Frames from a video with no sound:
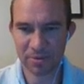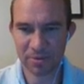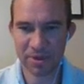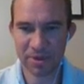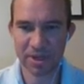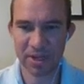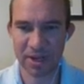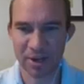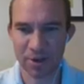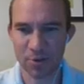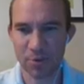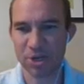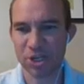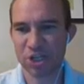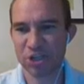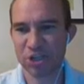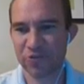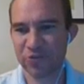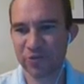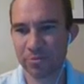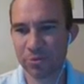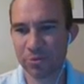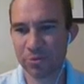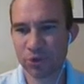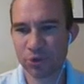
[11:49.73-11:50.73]
We got a
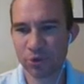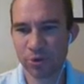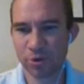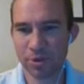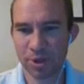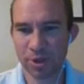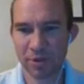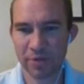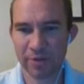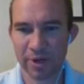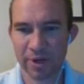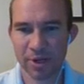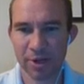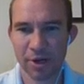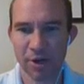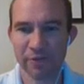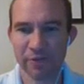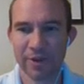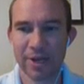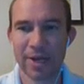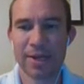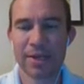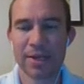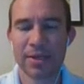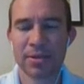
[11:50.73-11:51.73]
question from Jewel over at
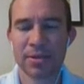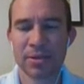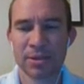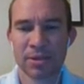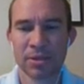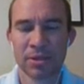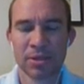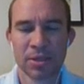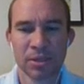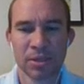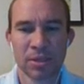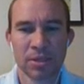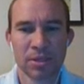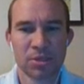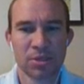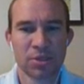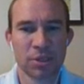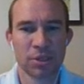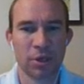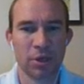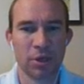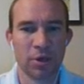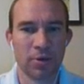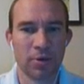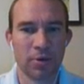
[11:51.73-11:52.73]
Carvana.
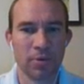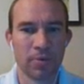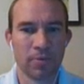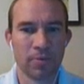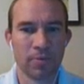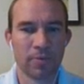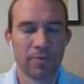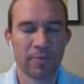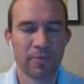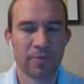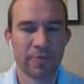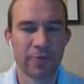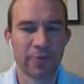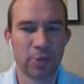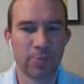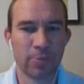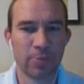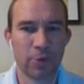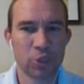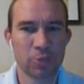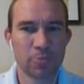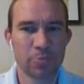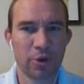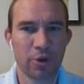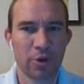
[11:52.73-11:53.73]
So for the
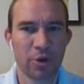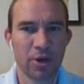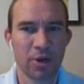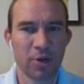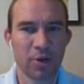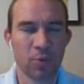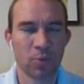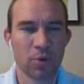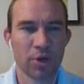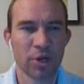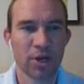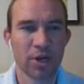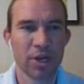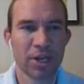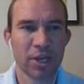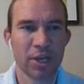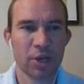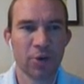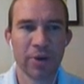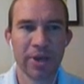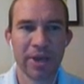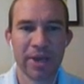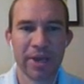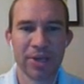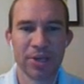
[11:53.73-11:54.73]
most part, we're going to
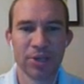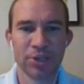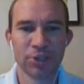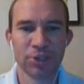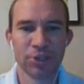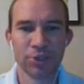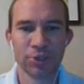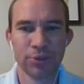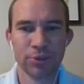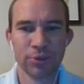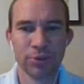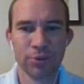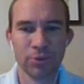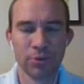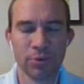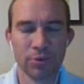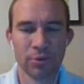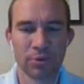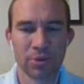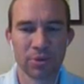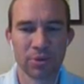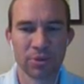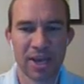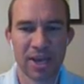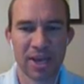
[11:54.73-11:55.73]
go ahead and
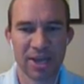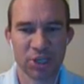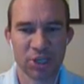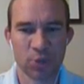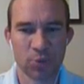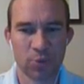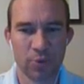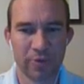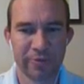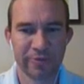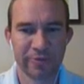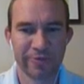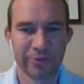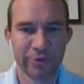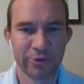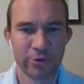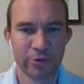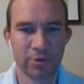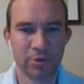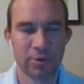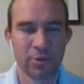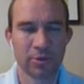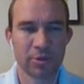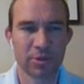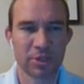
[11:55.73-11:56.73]
do the actual
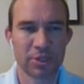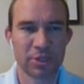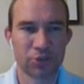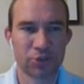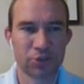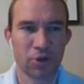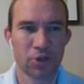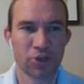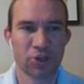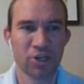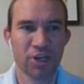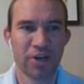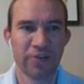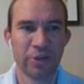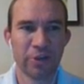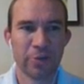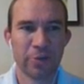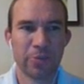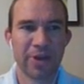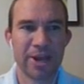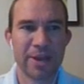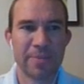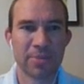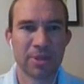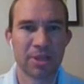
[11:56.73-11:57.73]
full construction of
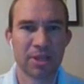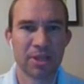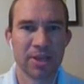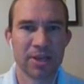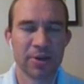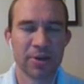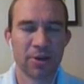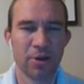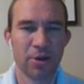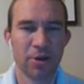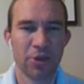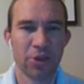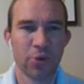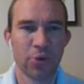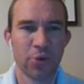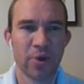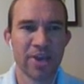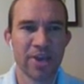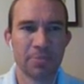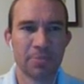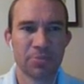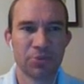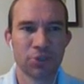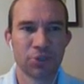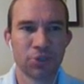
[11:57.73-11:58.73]
the pipeline all the
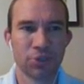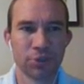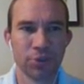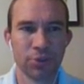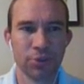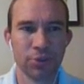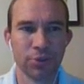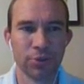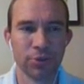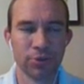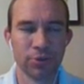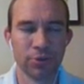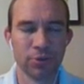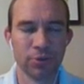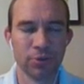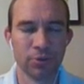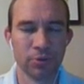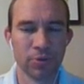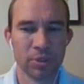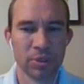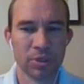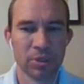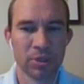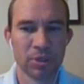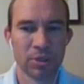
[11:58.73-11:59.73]
way up
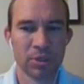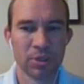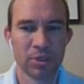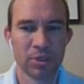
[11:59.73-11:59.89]
to